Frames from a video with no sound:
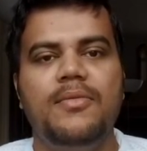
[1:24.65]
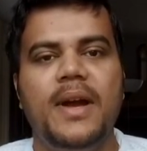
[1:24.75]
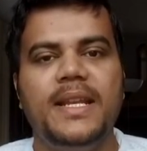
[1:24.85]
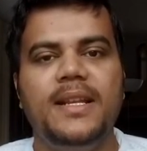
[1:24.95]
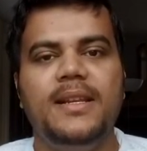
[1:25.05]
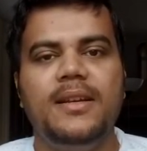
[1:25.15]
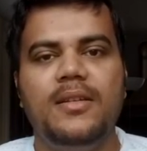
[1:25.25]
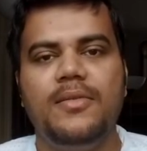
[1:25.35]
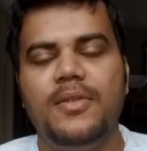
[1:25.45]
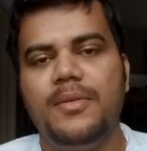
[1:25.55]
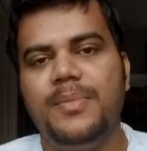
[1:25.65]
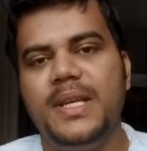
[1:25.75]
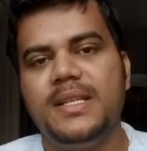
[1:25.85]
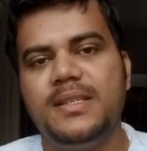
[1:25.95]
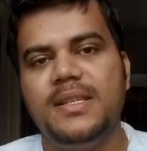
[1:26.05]
final year of her
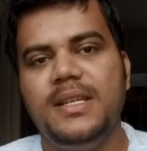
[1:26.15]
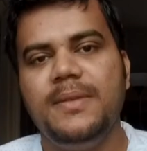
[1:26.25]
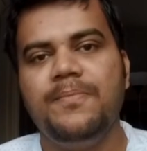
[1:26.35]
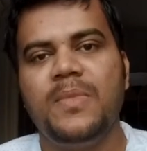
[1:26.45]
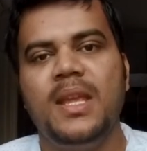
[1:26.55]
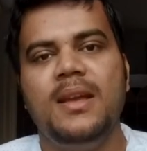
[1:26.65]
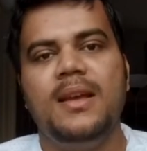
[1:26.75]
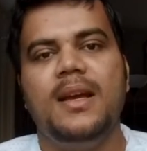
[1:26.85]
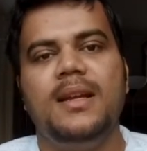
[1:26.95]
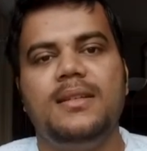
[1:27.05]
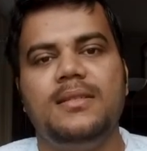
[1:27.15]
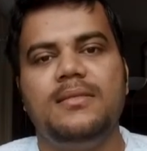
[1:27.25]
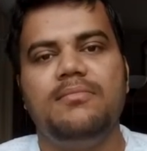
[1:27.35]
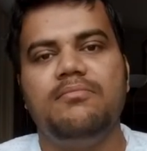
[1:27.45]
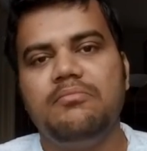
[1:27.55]
PhD,
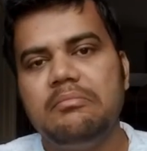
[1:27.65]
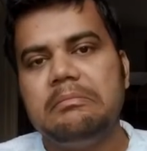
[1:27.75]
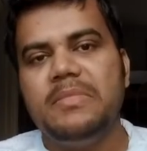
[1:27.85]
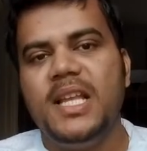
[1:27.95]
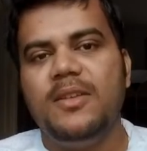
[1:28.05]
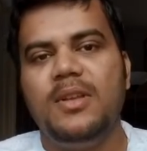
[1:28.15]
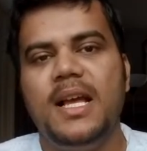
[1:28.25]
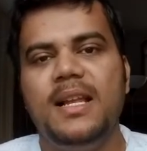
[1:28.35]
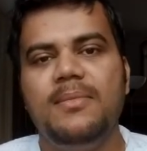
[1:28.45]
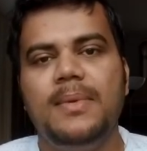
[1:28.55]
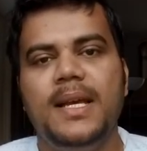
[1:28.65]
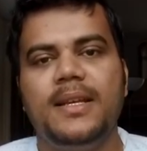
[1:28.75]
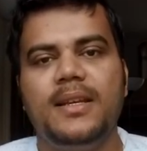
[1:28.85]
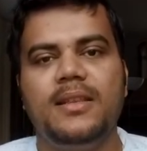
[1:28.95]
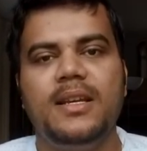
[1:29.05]
and that will help
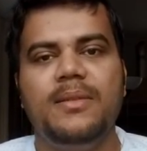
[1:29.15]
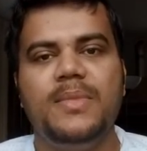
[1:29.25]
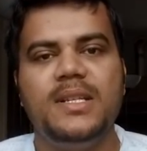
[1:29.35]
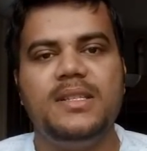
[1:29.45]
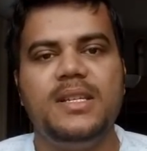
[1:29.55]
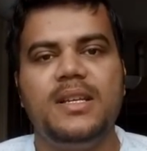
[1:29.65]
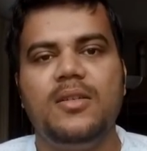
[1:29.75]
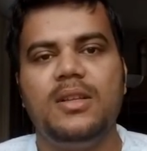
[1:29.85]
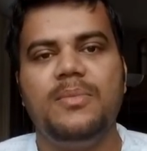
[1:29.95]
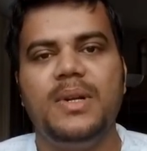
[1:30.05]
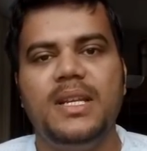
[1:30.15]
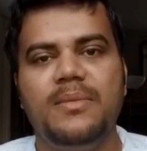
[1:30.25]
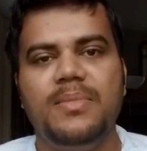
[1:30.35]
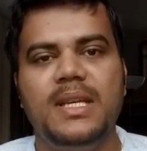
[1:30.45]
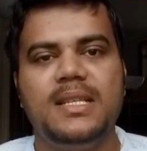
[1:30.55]
like the emerging or the
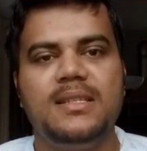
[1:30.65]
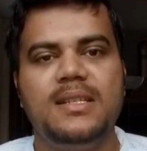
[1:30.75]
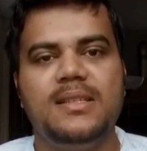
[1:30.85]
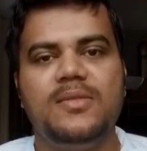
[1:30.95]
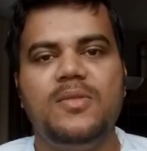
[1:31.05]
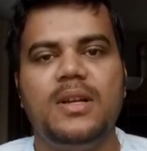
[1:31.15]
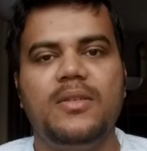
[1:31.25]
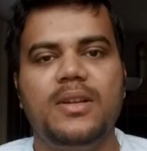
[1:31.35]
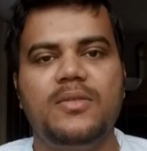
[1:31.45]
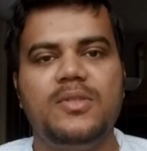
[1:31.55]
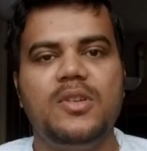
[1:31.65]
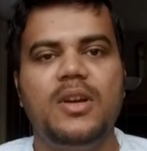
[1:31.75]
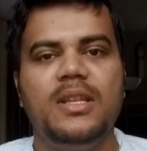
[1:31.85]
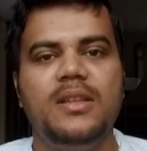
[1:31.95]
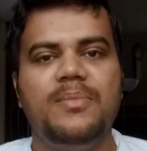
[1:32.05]
budding PhDs who are going to
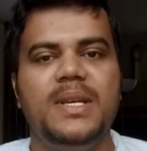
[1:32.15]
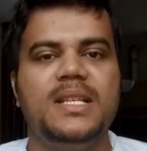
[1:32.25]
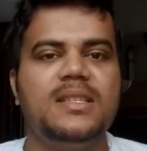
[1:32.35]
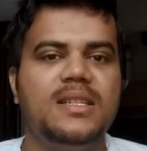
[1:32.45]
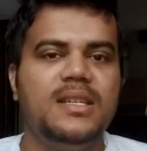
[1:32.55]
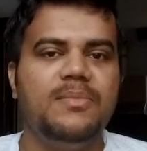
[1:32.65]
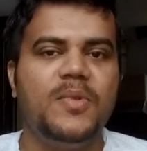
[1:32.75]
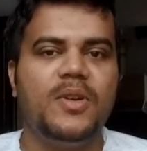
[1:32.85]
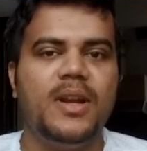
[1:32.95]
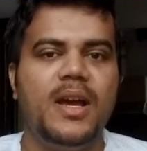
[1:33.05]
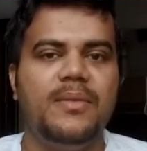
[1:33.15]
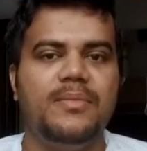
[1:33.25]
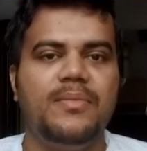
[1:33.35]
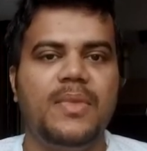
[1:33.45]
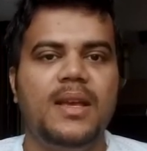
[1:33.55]
join the PhD
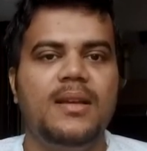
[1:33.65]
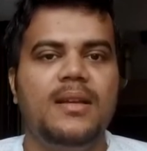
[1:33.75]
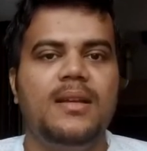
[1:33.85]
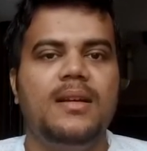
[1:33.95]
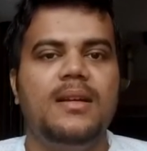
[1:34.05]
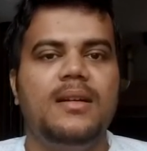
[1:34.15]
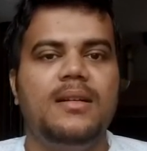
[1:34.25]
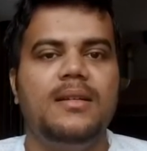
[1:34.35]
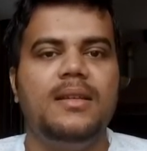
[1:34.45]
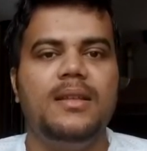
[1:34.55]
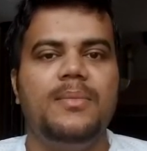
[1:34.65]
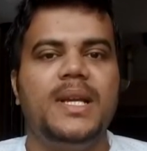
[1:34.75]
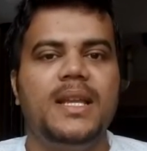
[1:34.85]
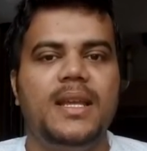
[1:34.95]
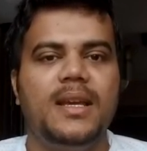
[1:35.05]
program in the
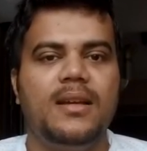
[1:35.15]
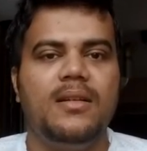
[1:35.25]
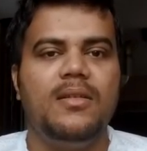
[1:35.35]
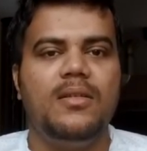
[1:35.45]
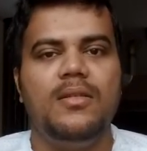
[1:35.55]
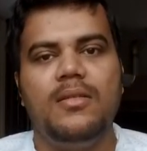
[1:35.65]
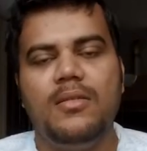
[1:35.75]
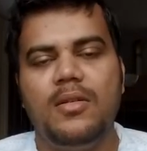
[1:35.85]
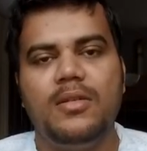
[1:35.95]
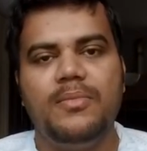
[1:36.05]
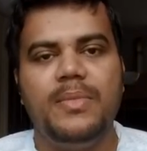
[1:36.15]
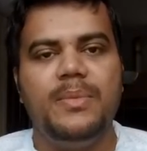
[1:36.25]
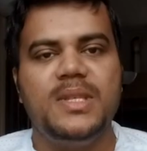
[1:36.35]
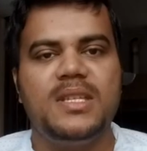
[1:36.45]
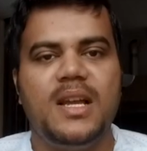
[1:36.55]
beginning or
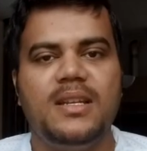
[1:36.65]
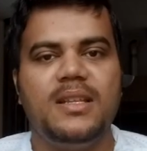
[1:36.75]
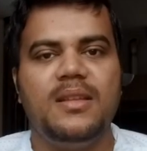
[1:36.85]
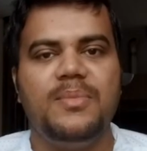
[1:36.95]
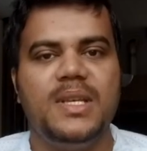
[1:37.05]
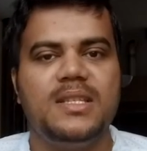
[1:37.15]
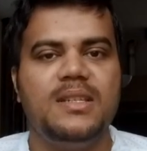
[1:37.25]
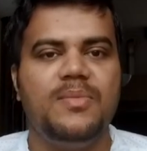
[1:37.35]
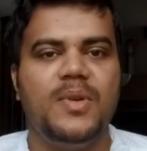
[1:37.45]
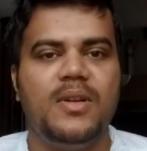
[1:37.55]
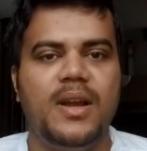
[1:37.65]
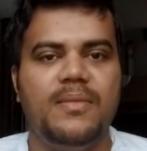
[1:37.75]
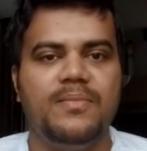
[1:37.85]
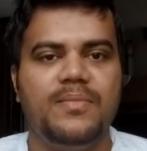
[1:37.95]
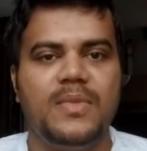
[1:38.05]
maybe starting the PhD program.